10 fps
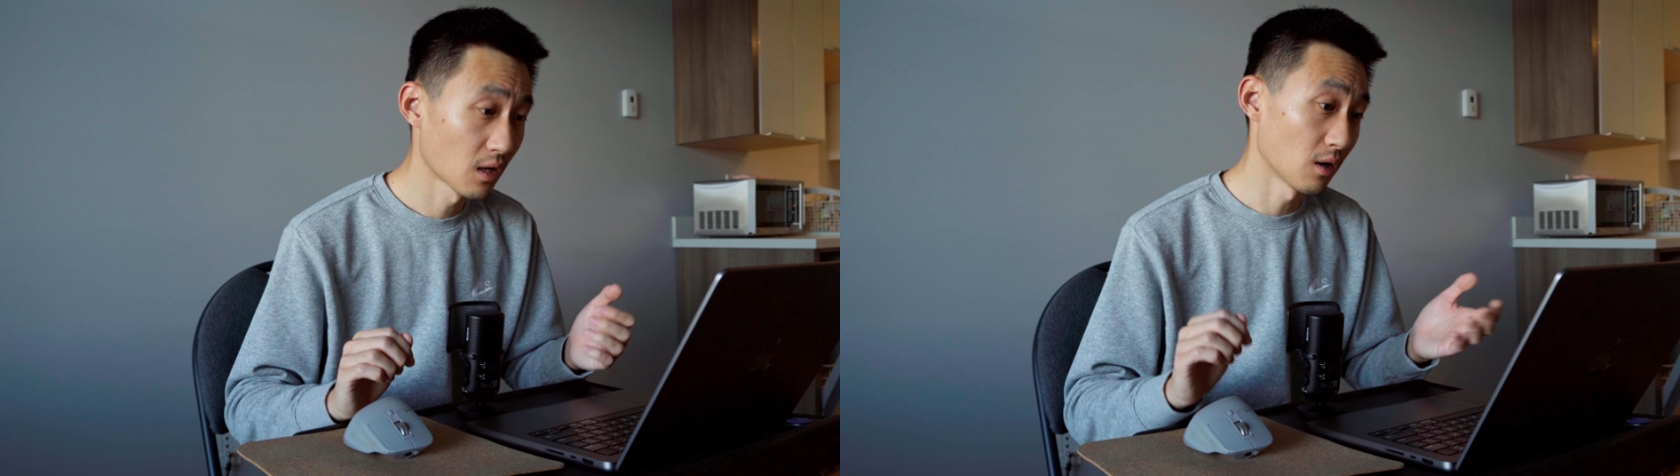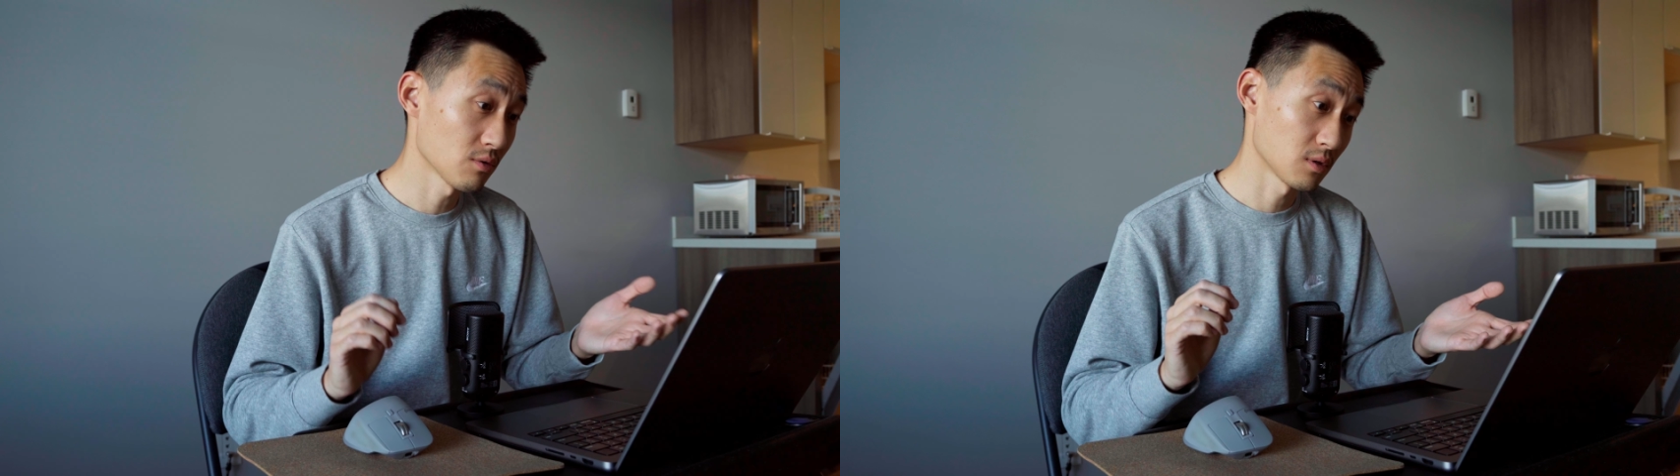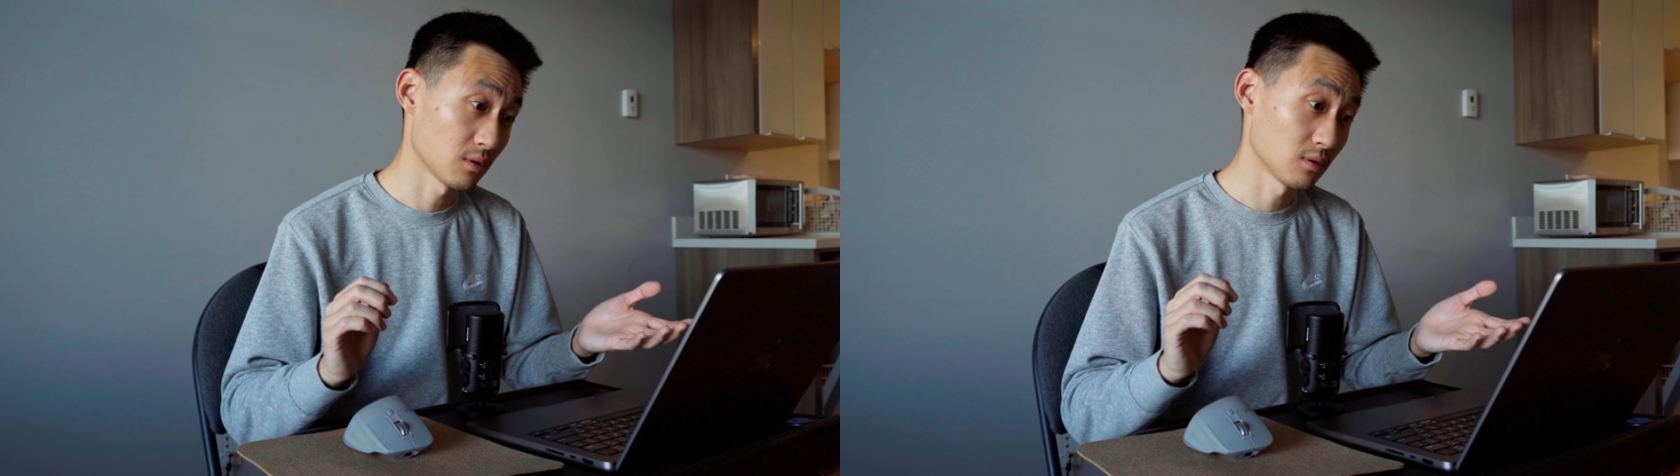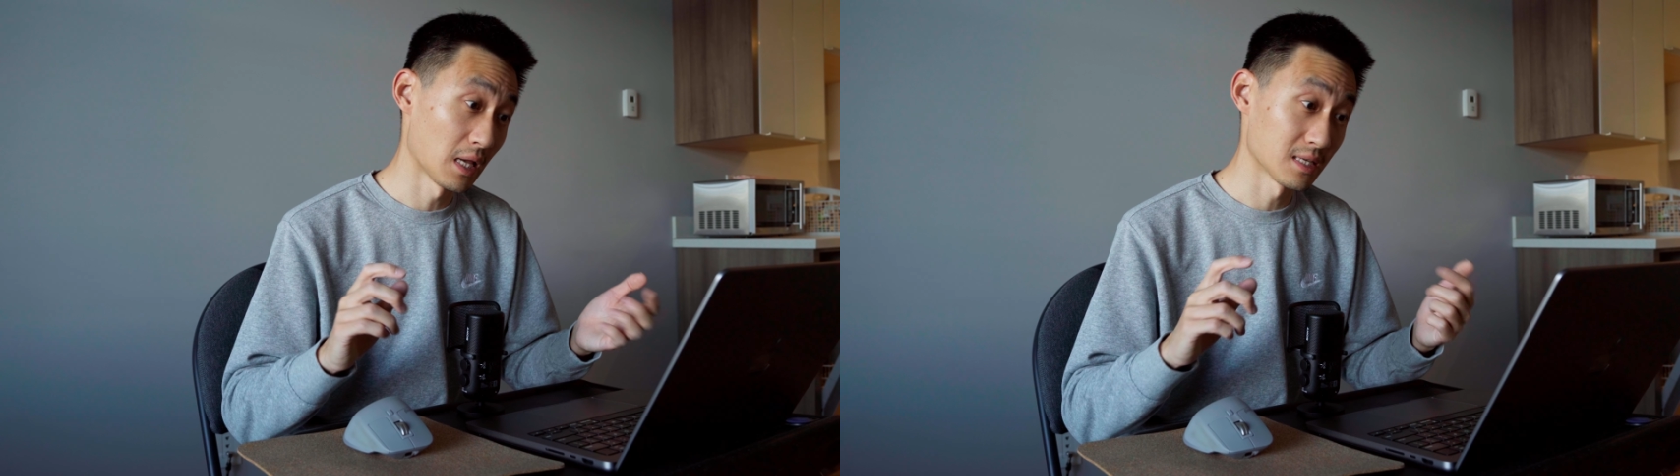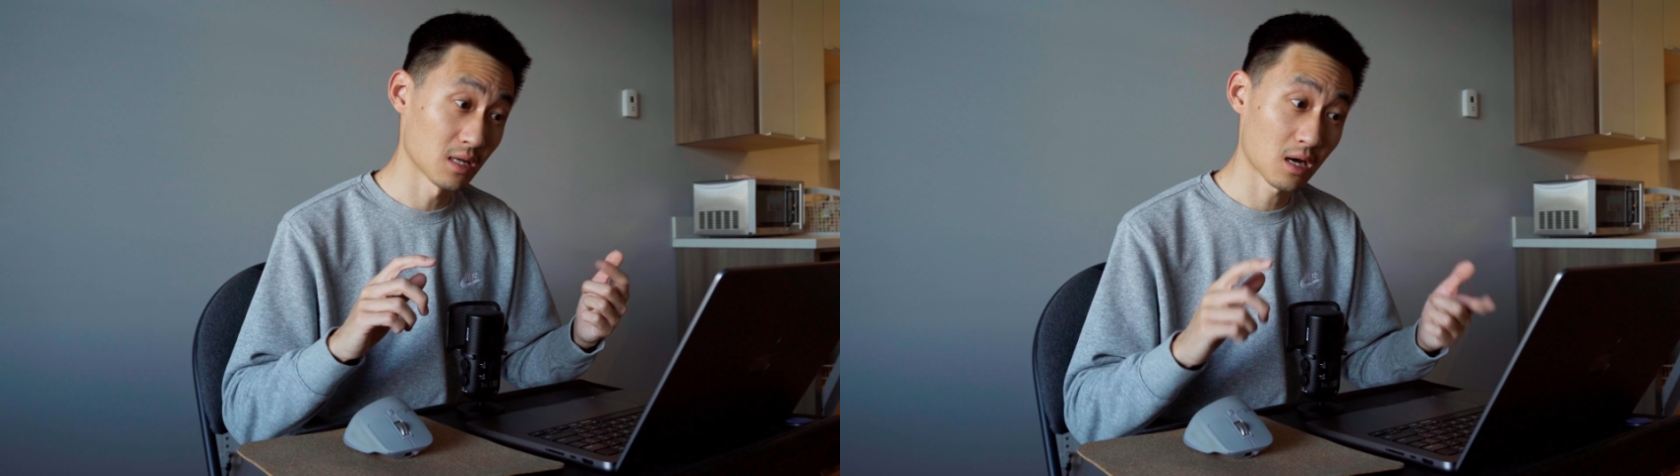Also,
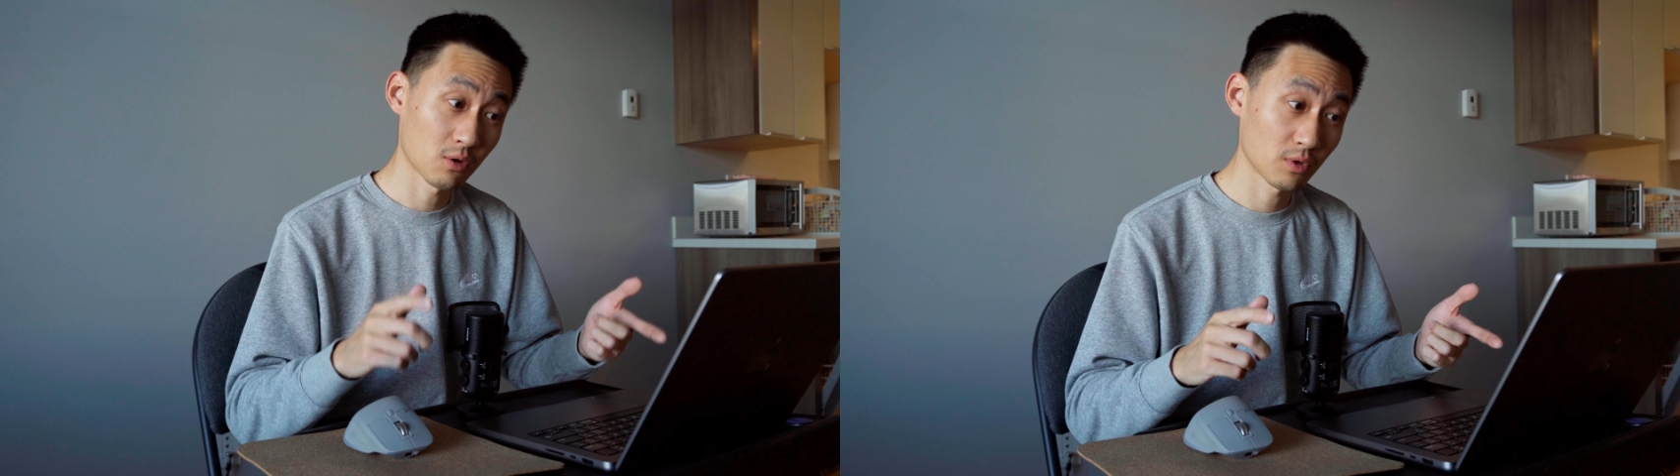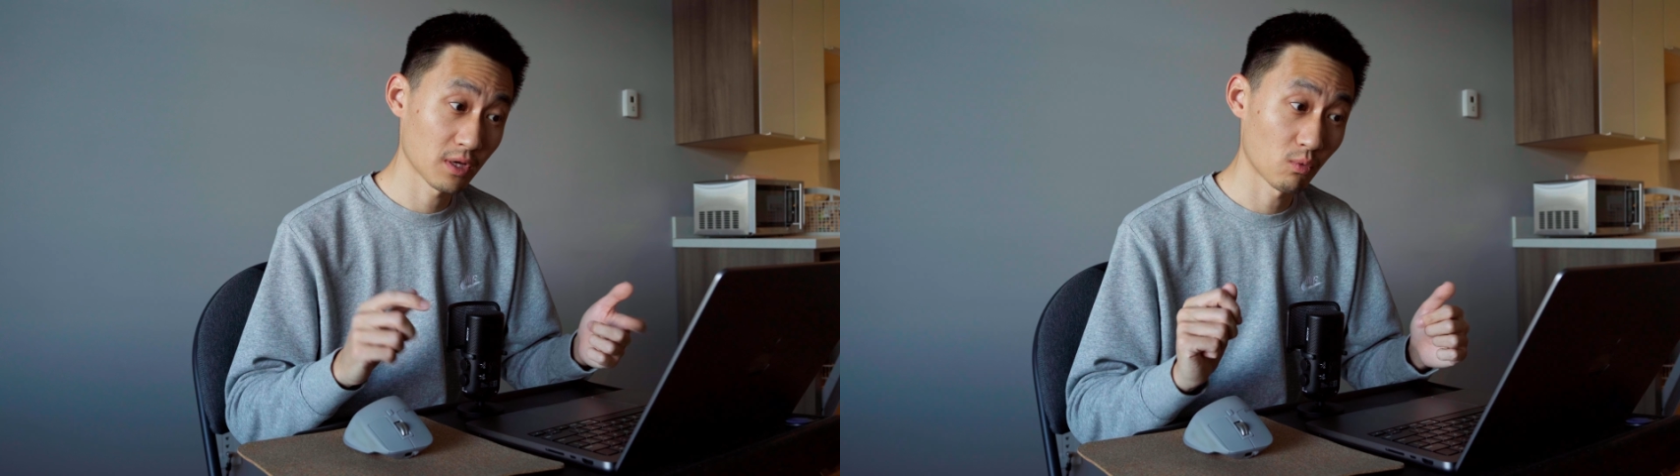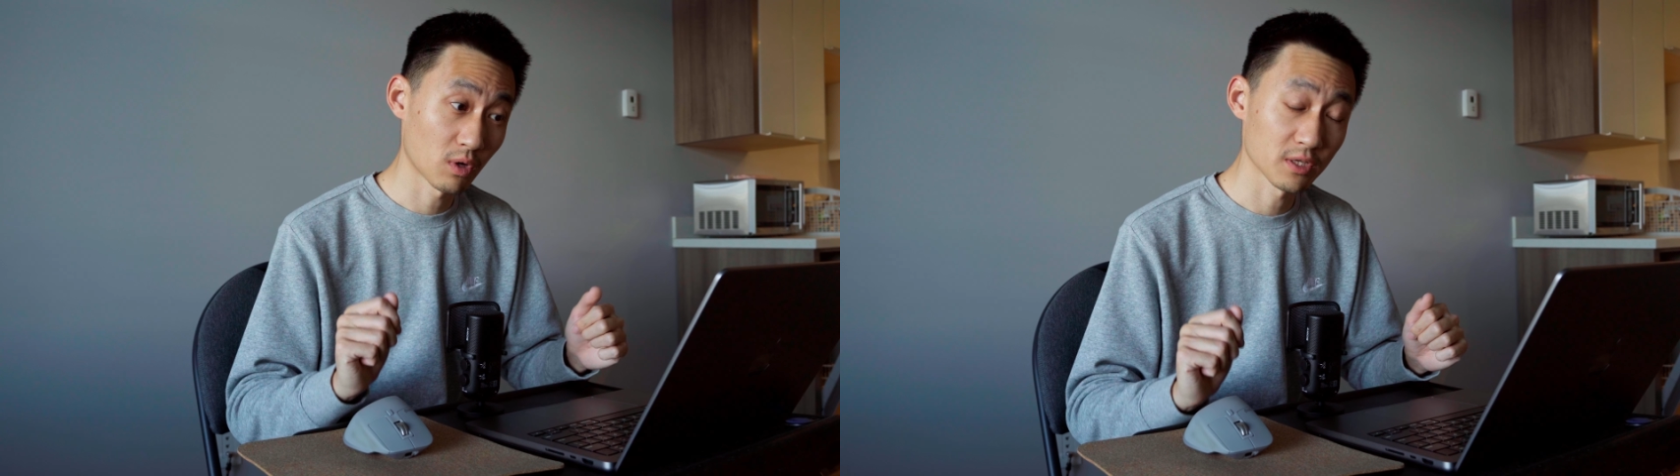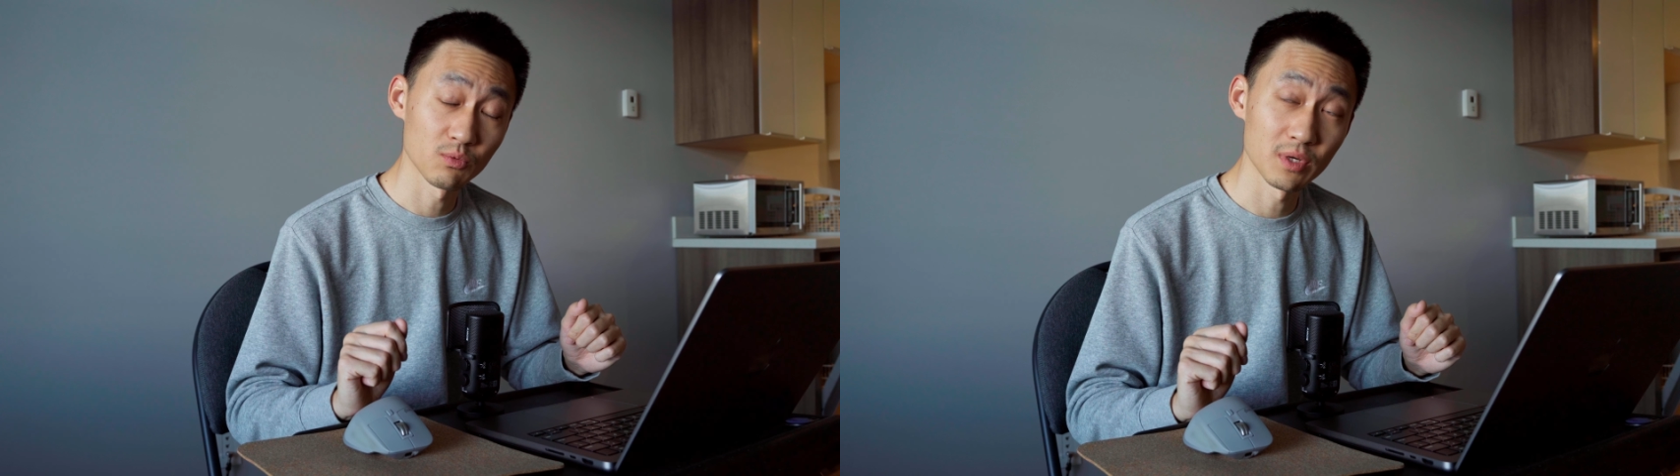it not only works